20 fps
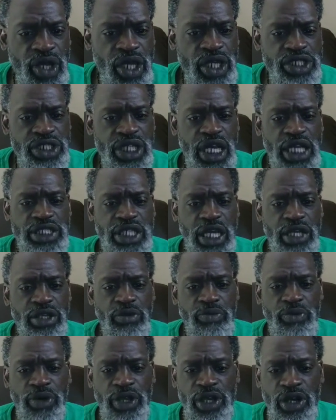Shouts out
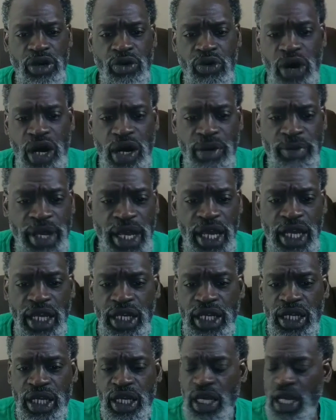to Brother Kwame.
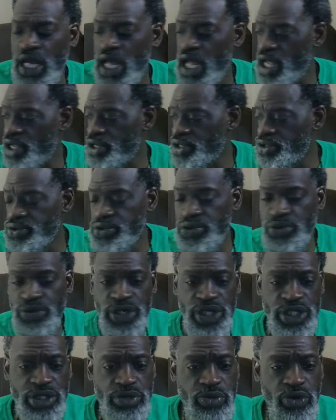How you
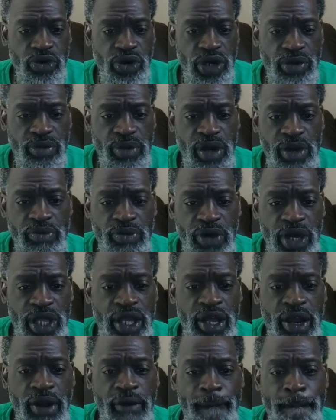doing this morning, my
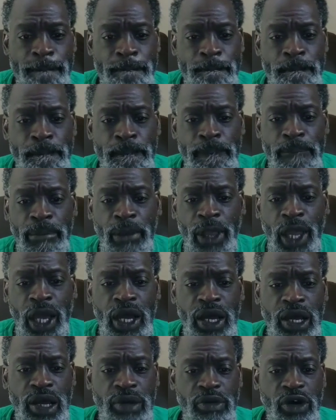brother?
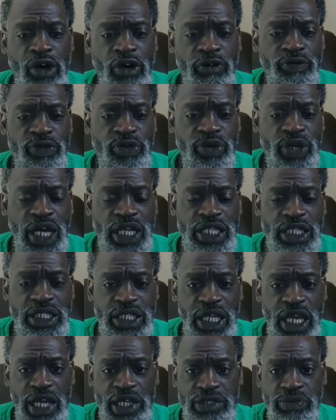Hopefully you got the
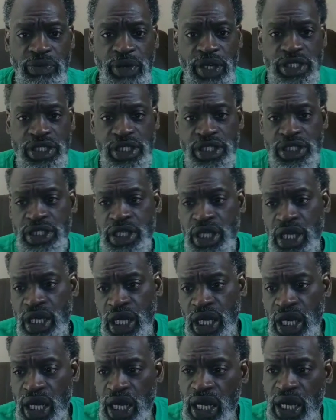text message.
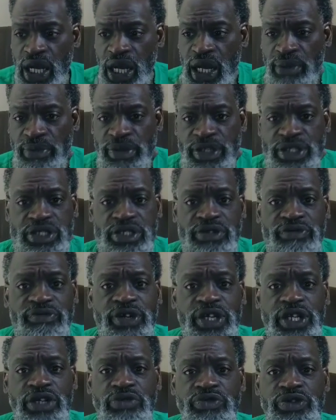Mr.
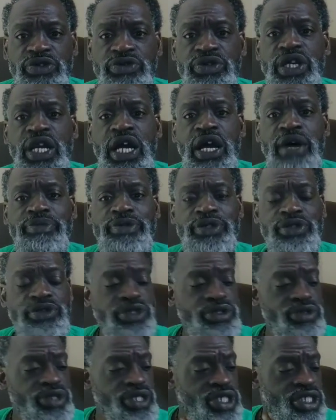Navita, when you get an
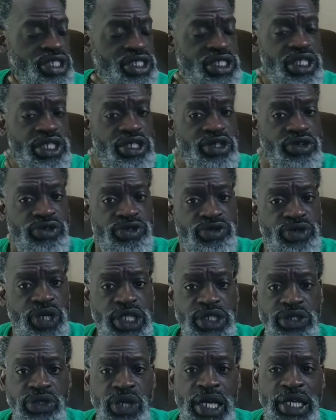opportunity, you need to send your
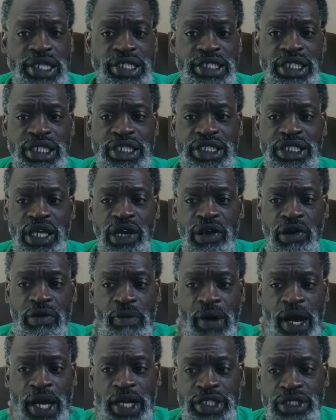address so I can send it to
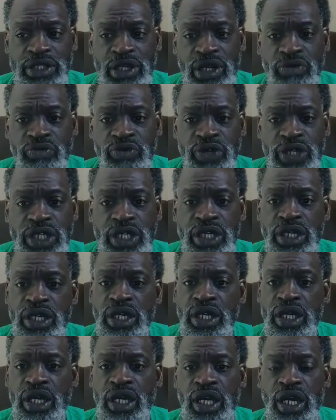everybody so that we could
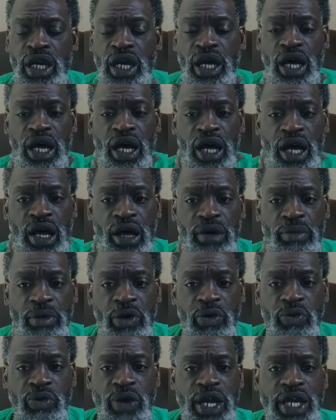
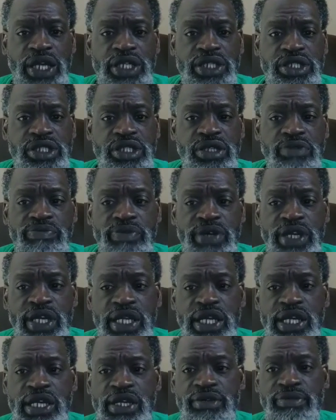arrange the
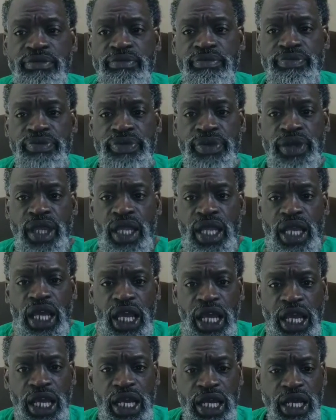meeting
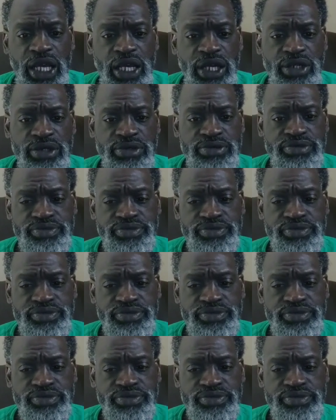and